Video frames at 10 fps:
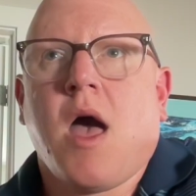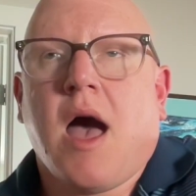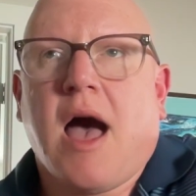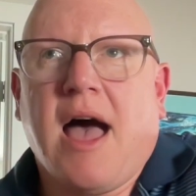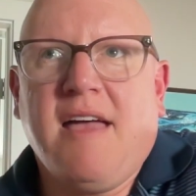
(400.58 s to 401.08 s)

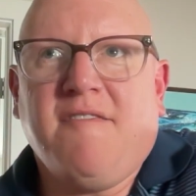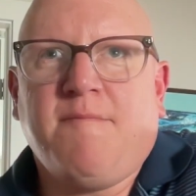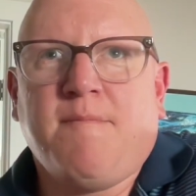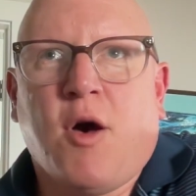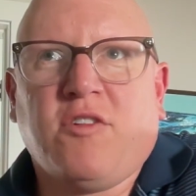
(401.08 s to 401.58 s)
I
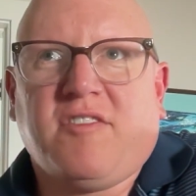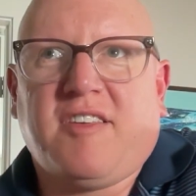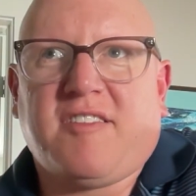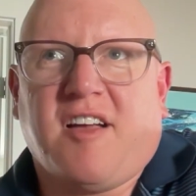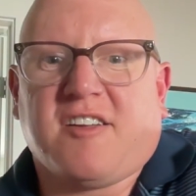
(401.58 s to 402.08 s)
have
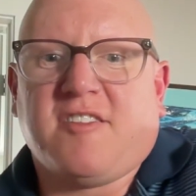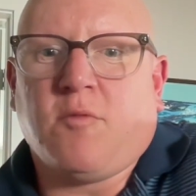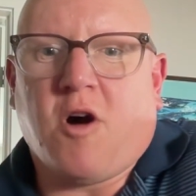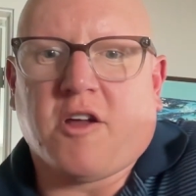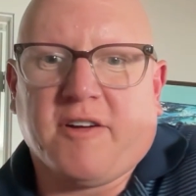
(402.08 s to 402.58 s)
mostly stuck to the
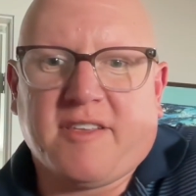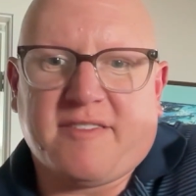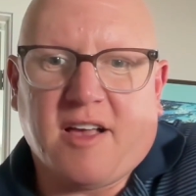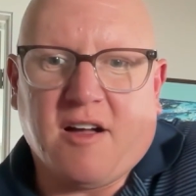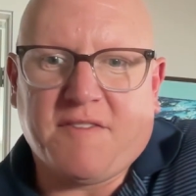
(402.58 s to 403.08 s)
water
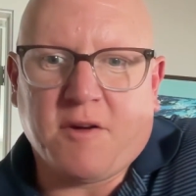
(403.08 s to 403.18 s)
itself.